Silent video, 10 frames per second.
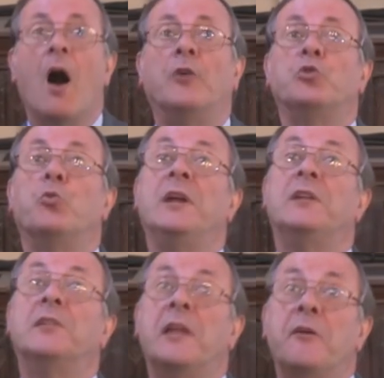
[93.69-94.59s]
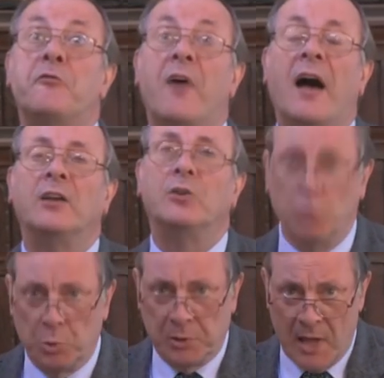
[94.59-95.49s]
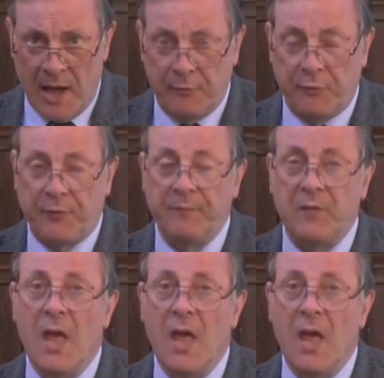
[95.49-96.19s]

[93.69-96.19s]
How do we live a good life?